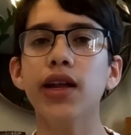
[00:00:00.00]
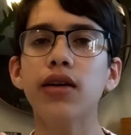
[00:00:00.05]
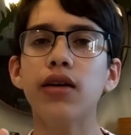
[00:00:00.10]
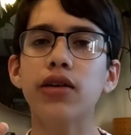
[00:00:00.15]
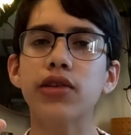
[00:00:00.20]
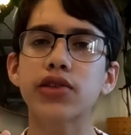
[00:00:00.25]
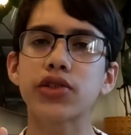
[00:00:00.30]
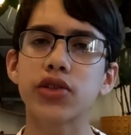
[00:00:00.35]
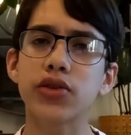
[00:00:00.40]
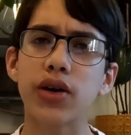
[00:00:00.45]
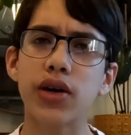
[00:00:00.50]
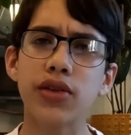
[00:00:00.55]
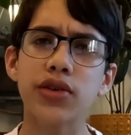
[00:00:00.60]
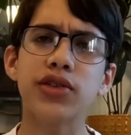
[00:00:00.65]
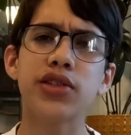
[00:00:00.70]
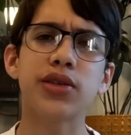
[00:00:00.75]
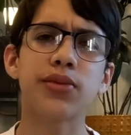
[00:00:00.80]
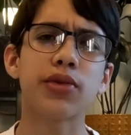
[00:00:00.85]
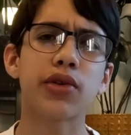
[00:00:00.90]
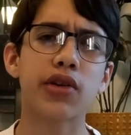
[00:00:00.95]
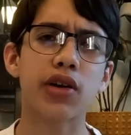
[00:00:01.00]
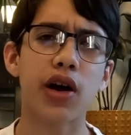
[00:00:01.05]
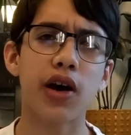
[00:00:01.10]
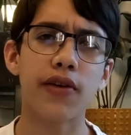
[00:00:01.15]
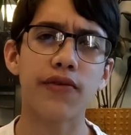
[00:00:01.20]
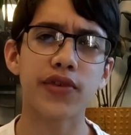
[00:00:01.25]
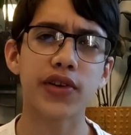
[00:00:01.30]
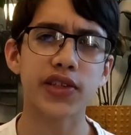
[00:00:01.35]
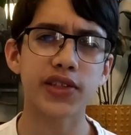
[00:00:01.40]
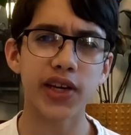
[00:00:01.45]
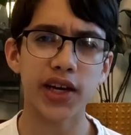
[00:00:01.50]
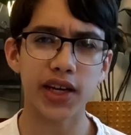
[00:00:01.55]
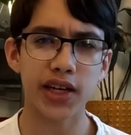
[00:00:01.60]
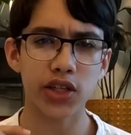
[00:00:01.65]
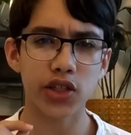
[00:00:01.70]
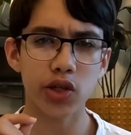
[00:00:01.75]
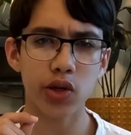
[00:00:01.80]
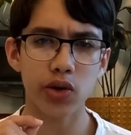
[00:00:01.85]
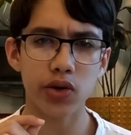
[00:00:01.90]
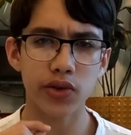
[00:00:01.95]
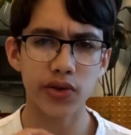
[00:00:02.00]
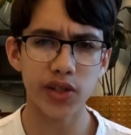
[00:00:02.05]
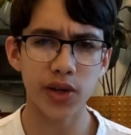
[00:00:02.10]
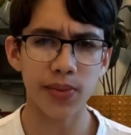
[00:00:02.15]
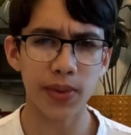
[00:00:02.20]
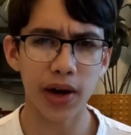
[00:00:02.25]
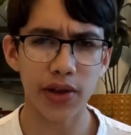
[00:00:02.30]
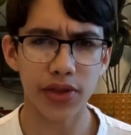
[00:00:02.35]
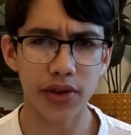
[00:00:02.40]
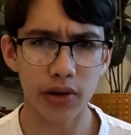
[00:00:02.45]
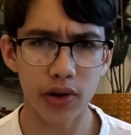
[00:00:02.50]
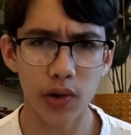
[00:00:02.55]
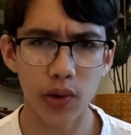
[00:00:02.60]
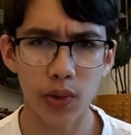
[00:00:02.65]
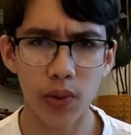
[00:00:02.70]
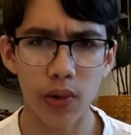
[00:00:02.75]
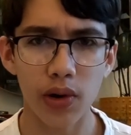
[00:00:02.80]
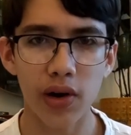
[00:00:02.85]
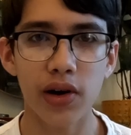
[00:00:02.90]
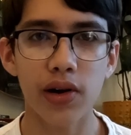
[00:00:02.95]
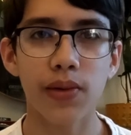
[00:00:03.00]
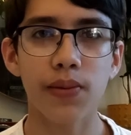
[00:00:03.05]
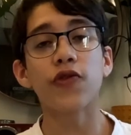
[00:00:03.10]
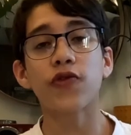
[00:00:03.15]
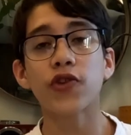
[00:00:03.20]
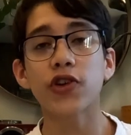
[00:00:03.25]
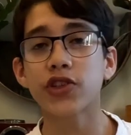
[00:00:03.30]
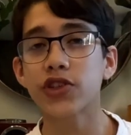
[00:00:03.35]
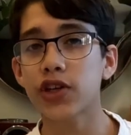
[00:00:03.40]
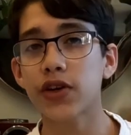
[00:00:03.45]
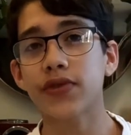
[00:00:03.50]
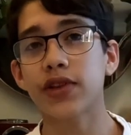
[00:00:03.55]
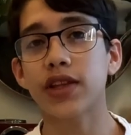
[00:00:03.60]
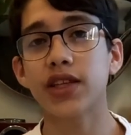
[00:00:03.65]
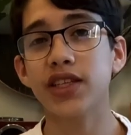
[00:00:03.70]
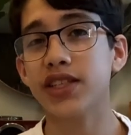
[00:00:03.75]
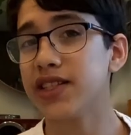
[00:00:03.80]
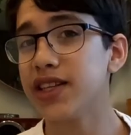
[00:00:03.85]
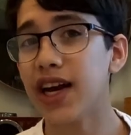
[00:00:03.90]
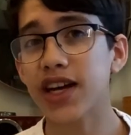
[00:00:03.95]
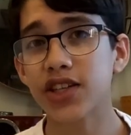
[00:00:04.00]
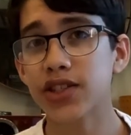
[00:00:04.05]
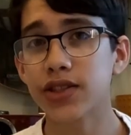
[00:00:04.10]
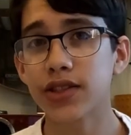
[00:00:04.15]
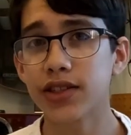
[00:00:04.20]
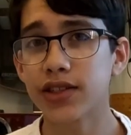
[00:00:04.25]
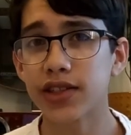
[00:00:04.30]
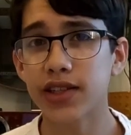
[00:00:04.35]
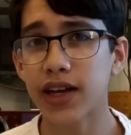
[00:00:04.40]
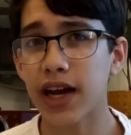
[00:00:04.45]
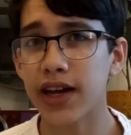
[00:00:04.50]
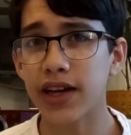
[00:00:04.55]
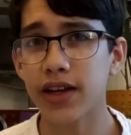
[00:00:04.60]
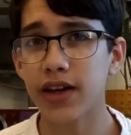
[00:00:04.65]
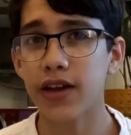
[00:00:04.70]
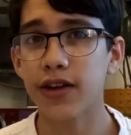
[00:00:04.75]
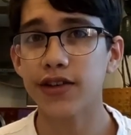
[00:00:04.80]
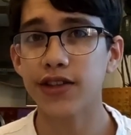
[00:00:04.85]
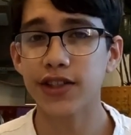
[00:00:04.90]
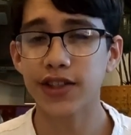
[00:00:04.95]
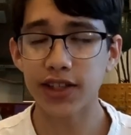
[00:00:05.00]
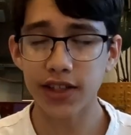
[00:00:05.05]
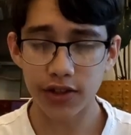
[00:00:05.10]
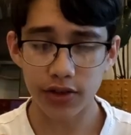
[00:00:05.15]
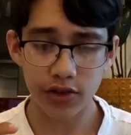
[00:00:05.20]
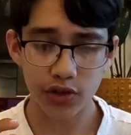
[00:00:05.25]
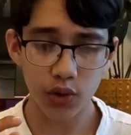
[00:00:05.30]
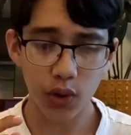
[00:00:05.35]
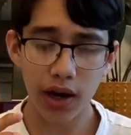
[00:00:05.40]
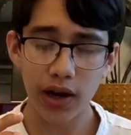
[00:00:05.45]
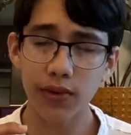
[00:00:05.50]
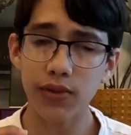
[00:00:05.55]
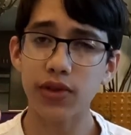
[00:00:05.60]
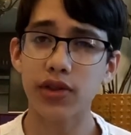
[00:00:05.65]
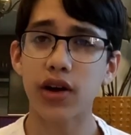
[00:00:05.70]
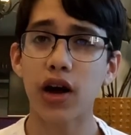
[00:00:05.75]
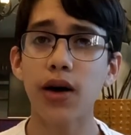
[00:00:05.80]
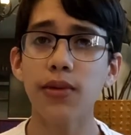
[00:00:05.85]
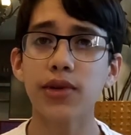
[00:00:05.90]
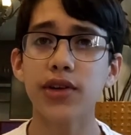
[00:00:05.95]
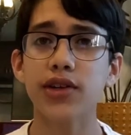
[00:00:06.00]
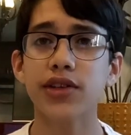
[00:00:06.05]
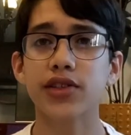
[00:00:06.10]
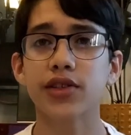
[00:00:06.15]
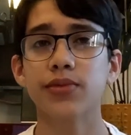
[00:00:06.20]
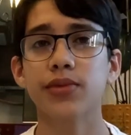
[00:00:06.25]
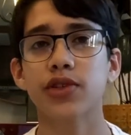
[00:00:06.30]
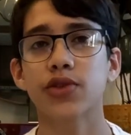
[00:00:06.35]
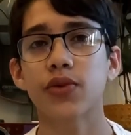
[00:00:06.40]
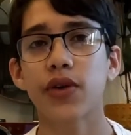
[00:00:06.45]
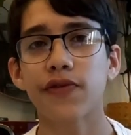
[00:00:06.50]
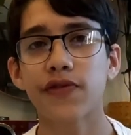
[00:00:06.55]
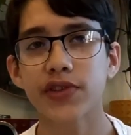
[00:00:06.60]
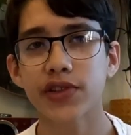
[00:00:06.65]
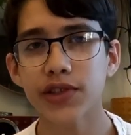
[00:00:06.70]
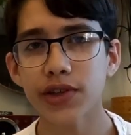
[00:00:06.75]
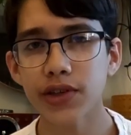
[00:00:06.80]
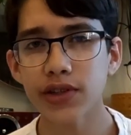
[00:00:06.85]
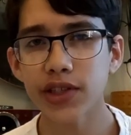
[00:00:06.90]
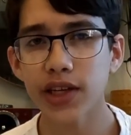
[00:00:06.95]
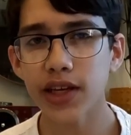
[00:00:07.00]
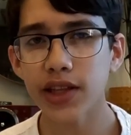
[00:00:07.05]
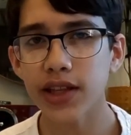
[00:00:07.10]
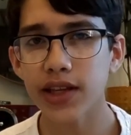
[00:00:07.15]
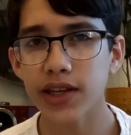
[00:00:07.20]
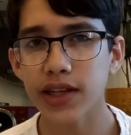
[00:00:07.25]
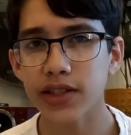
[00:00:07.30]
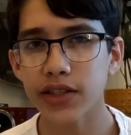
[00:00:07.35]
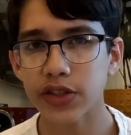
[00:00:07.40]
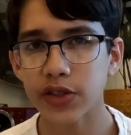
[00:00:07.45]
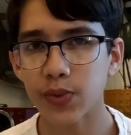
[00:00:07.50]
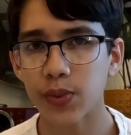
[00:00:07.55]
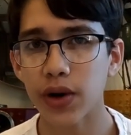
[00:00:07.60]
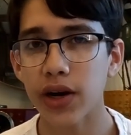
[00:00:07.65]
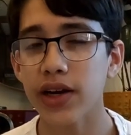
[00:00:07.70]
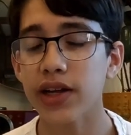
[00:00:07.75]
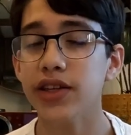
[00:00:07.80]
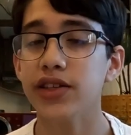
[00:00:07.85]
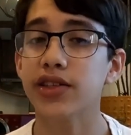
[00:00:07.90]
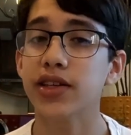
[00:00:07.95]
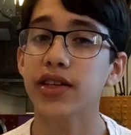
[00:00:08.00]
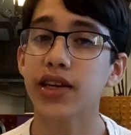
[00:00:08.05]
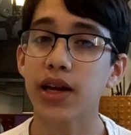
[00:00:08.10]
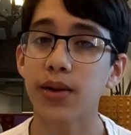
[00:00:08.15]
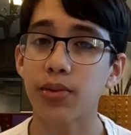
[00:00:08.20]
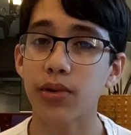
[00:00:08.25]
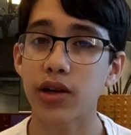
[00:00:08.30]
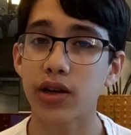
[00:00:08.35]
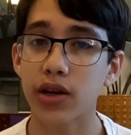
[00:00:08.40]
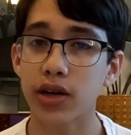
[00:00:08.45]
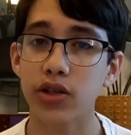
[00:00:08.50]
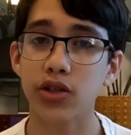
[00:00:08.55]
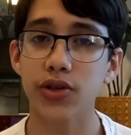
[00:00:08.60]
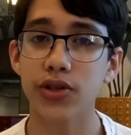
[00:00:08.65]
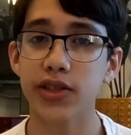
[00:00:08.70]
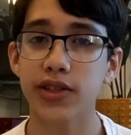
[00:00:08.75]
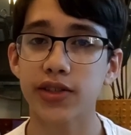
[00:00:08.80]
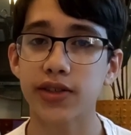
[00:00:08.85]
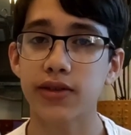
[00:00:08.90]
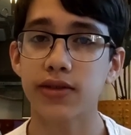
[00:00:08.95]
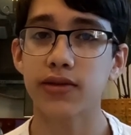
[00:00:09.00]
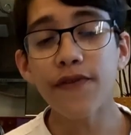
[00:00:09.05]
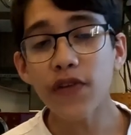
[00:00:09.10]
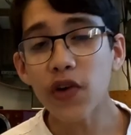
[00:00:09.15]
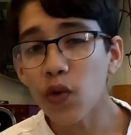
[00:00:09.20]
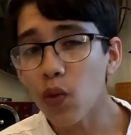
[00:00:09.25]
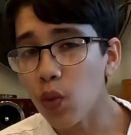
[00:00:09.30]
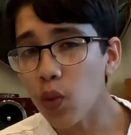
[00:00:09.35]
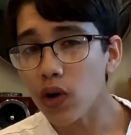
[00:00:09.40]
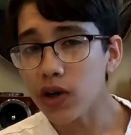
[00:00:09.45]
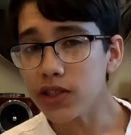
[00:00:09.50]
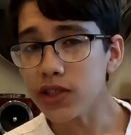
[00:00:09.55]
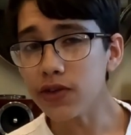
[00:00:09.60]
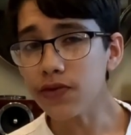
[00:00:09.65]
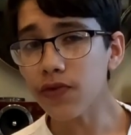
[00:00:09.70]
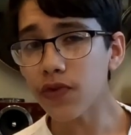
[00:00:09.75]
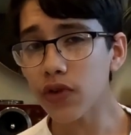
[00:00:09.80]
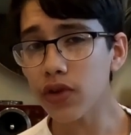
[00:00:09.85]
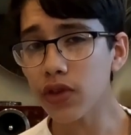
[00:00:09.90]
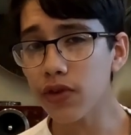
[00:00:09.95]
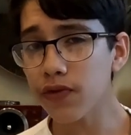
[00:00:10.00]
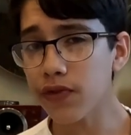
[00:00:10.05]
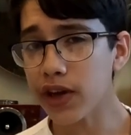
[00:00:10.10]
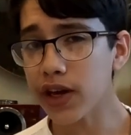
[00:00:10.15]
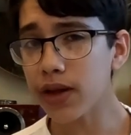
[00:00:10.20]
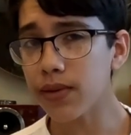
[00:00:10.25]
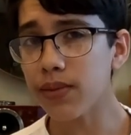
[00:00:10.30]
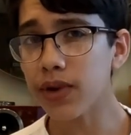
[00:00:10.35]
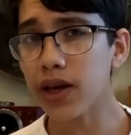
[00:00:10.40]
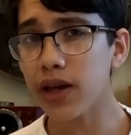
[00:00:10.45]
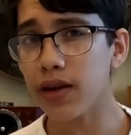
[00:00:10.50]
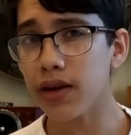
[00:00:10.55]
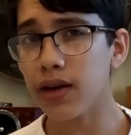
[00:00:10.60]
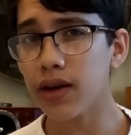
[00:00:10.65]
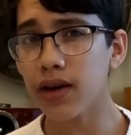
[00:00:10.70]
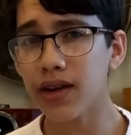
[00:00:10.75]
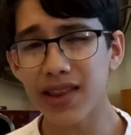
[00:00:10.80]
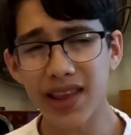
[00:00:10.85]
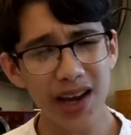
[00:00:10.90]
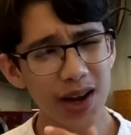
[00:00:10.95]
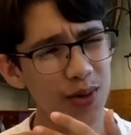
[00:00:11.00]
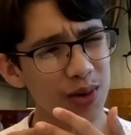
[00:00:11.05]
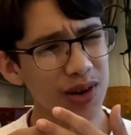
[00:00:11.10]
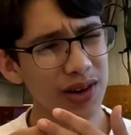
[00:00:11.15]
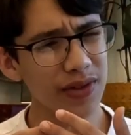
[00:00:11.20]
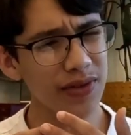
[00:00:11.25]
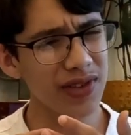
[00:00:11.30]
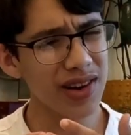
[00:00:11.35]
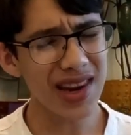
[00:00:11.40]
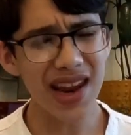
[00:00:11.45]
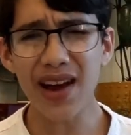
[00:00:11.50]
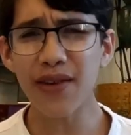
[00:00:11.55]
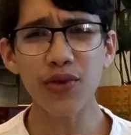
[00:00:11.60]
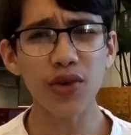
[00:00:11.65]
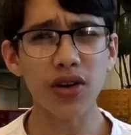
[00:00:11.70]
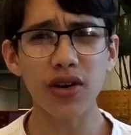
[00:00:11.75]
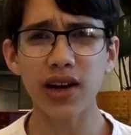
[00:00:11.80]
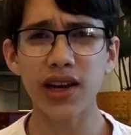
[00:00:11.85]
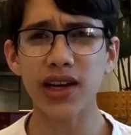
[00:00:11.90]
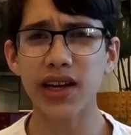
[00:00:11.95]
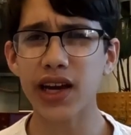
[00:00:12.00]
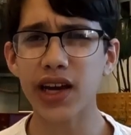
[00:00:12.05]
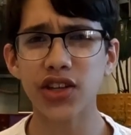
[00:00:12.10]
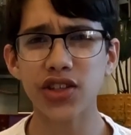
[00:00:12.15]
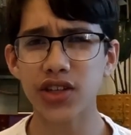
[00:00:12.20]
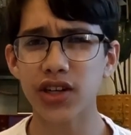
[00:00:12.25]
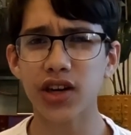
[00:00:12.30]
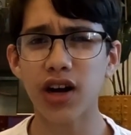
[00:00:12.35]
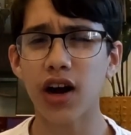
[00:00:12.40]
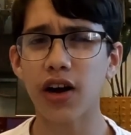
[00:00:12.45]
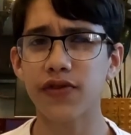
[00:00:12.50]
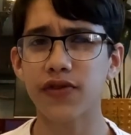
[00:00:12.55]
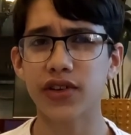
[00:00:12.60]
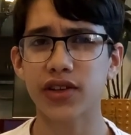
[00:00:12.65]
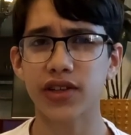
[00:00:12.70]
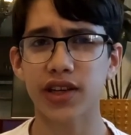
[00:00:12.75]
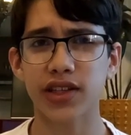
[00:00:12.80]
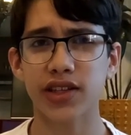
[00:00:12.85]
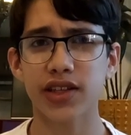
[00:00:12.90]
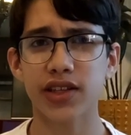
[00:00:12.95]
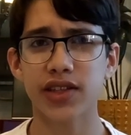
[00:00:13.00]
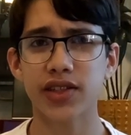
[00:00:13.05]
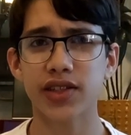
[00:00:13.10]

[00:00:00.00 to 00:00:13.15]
and also other similar conflicts like it shows about the Cold War? Well, first off, that these nationalistic ideologies intertwined with communism is what facilitated the need to spread into neighboring countries. If it wasn't for the Viet Minh, they would have never engaged in a conflict like